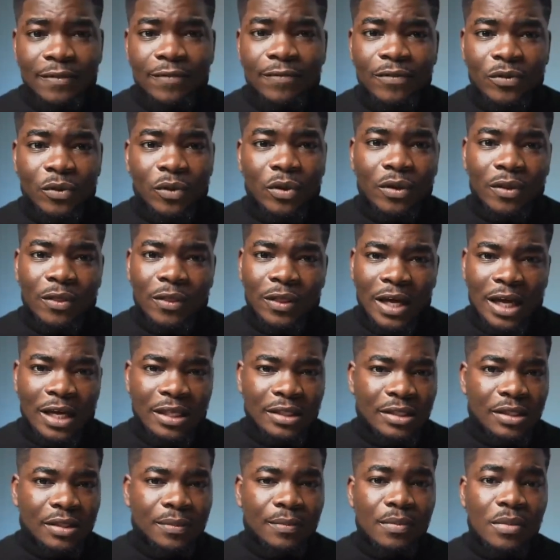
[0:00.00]
one day
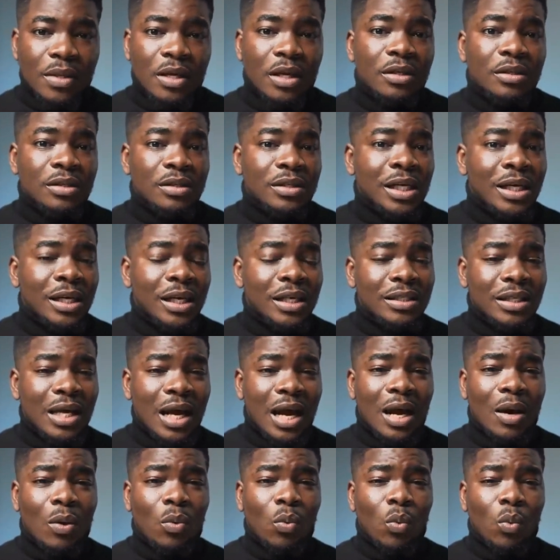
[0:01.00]
and say to him,
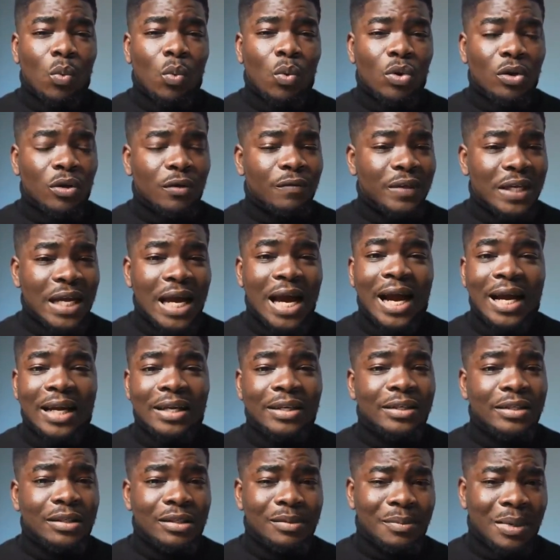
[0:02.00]
thank you
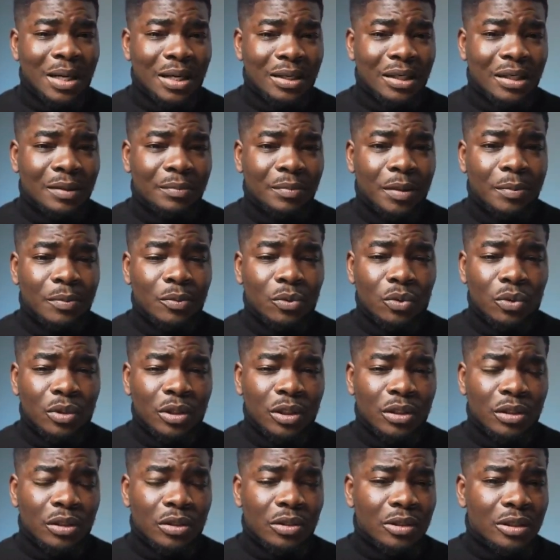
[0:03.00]
for affecting my
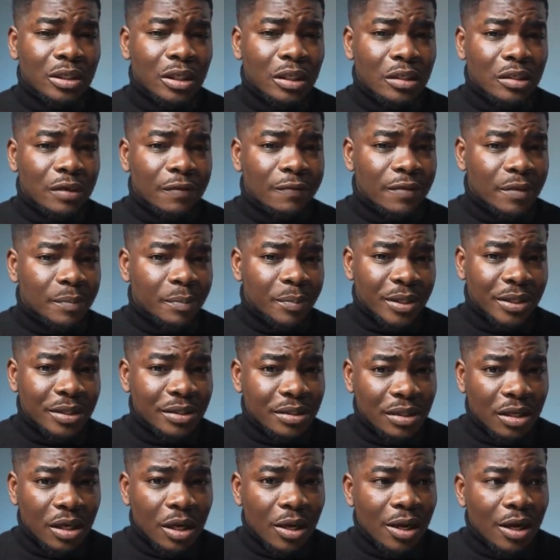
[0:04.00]
mindset. I
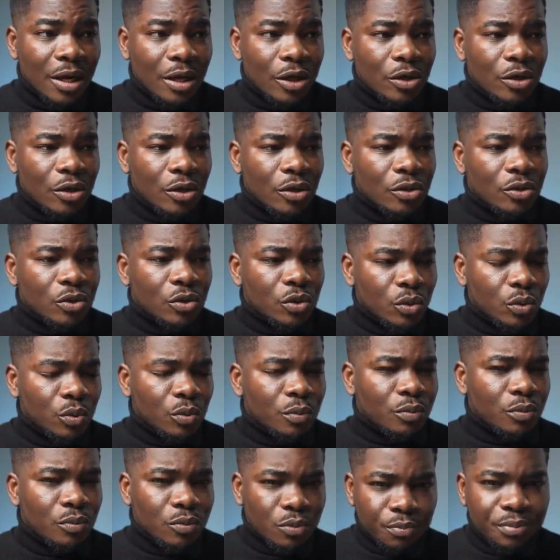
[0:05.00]
love
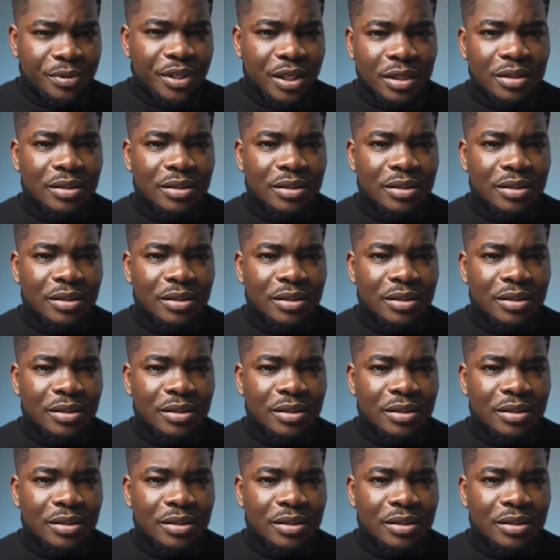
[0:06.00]
Fisayo.